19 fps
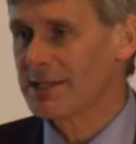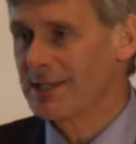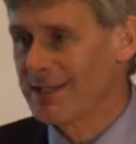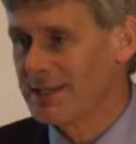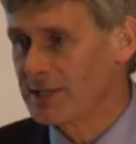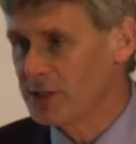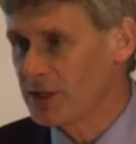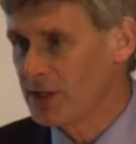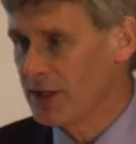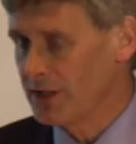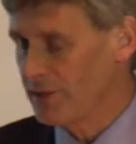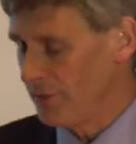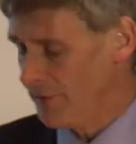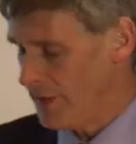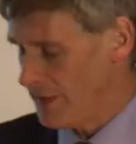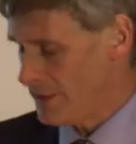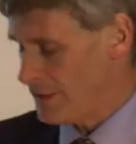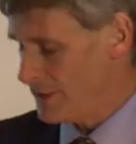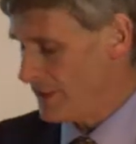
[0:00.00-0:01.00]
and a
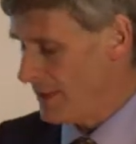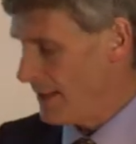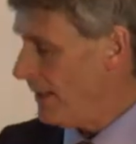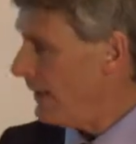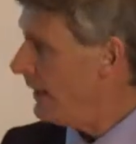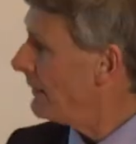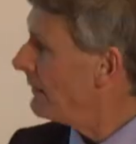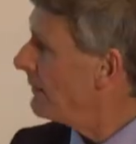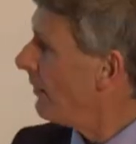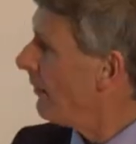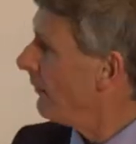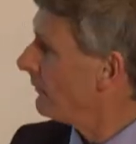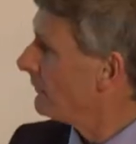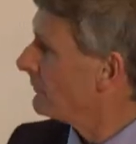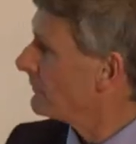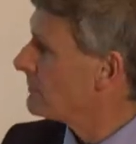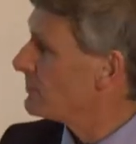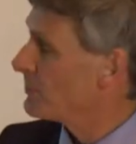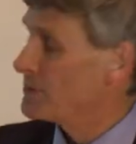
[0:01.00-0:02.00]
decrease in
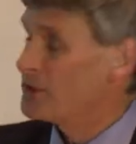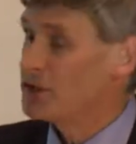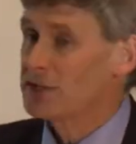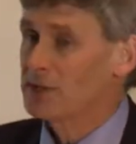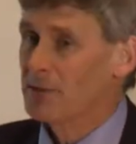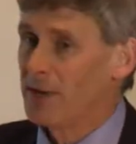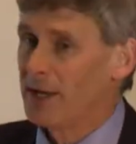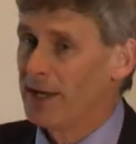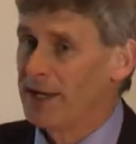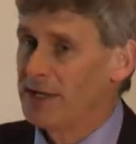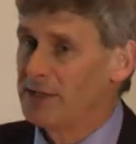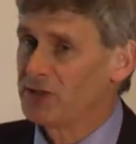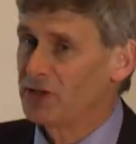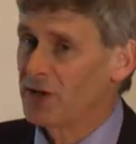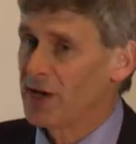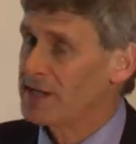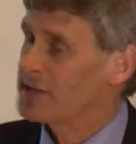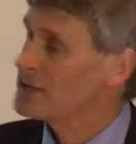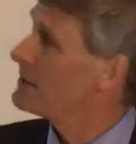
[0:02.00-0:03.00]
corals, which is quite
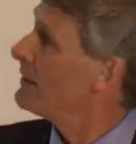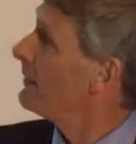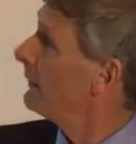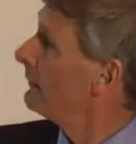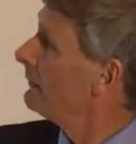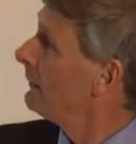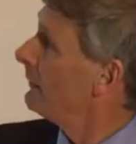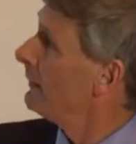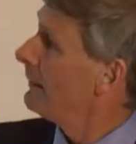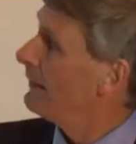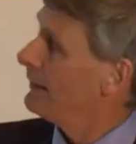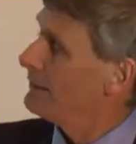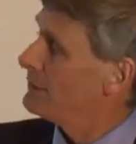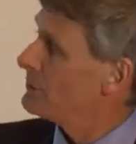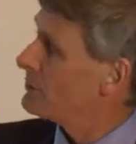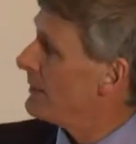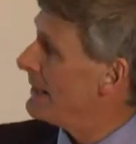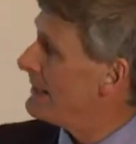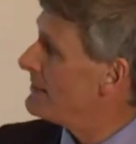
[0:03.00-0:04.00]
interesting in
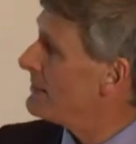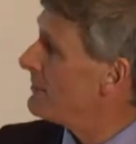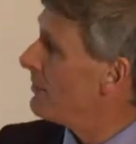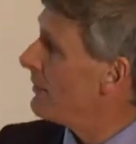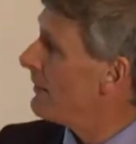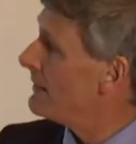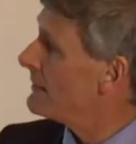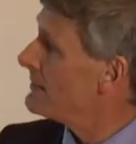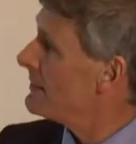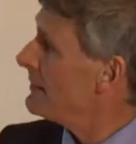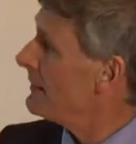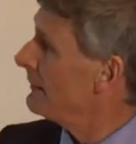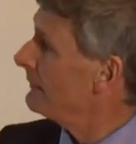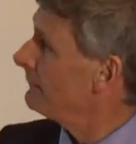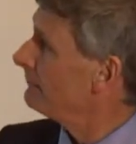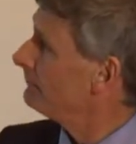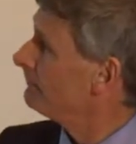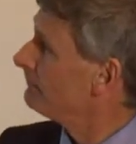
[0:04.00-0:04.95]
2013.